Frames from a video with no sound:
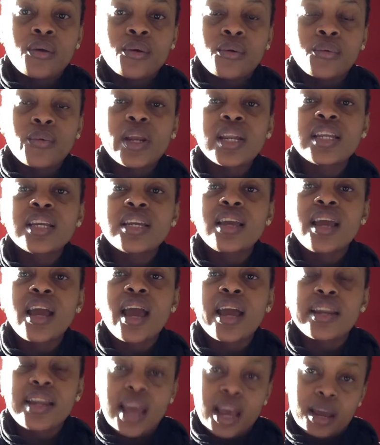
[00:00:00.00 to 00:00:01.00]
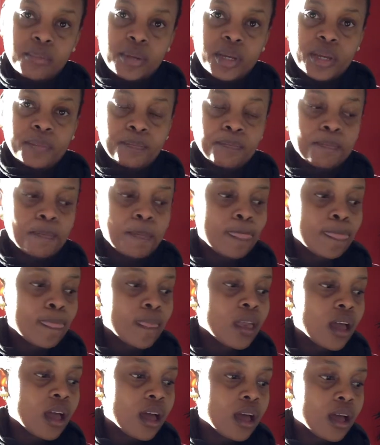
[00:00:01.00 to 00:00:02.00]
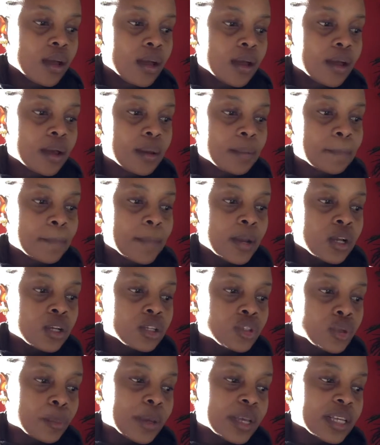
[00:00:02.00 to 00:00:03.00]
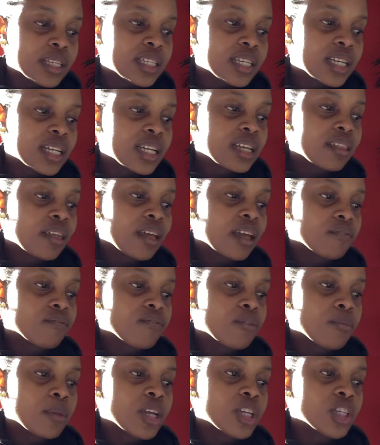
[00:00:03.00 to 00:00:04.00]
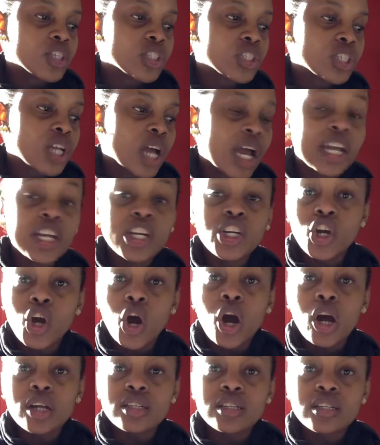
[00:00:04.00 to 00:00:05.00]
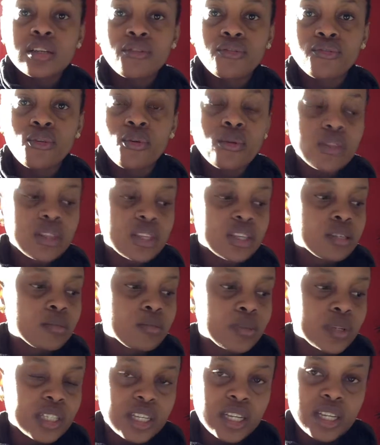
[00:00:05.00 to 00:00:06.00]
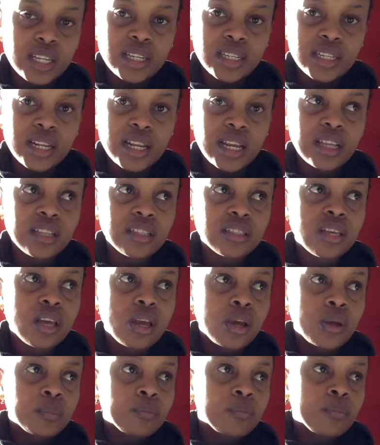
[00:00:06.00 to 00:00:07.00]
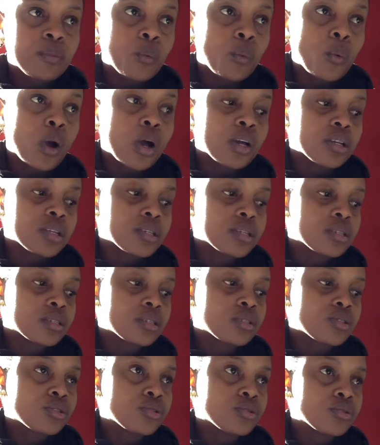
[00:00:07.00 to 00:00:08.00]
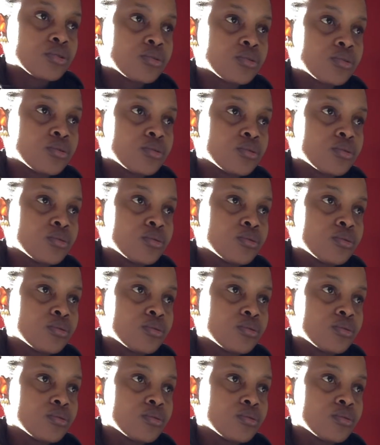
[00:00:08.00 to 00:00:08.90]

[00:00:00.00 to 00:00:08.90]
ready and happy. So basically the information I got for this particular cleanse was to